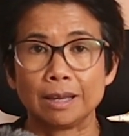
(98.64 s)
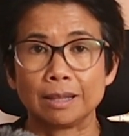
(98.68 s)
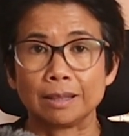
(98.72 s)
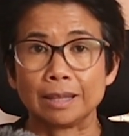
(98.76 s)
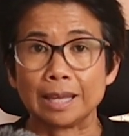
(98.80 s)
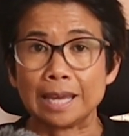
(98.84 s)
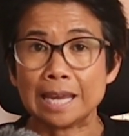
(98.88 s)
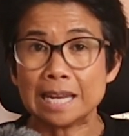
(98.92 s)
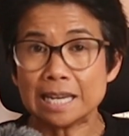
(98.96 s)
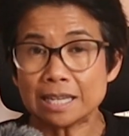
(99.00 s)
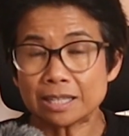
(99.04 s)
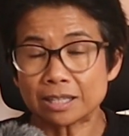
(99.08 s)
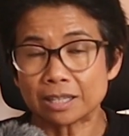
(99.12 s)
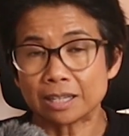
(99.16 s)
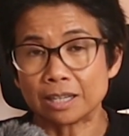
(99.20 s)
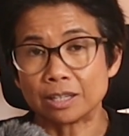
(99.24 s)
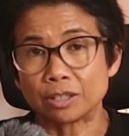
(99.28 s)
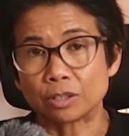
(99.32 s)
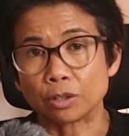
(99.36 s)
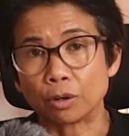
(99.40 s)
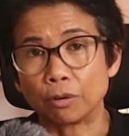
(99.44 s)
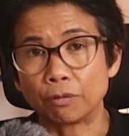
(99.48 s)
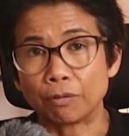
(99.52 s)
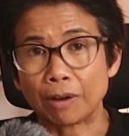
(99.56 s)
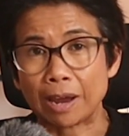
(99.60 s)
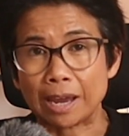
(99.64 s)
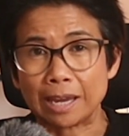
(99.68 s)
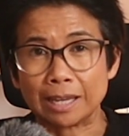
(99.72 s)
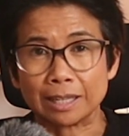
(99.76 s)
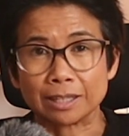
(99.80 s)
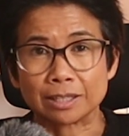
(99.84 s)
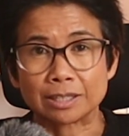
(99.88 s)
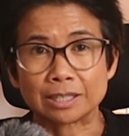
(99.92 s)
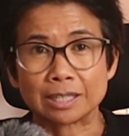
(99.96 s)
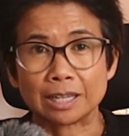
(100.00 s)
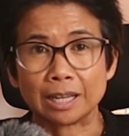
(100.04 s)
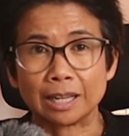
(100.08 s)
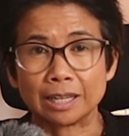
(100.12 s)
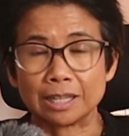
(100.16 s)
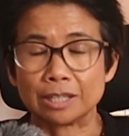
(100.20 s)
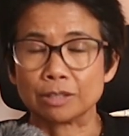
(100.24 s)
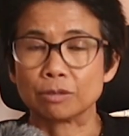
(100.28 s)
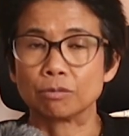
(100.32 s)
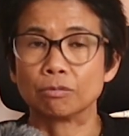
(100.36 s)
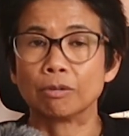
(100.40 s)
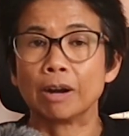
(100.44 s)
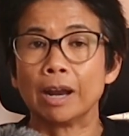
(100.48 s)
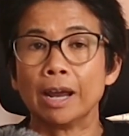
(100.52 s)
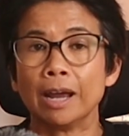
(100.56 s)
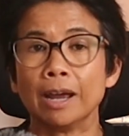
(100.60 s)
The incidence of ALCL
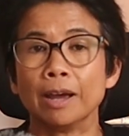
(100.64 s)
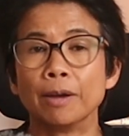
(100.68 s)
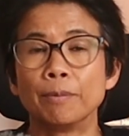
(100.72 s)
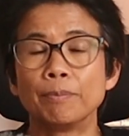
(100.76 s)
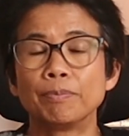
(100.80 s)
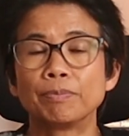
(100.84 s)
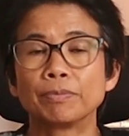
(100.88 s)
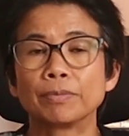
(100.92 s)
is rare,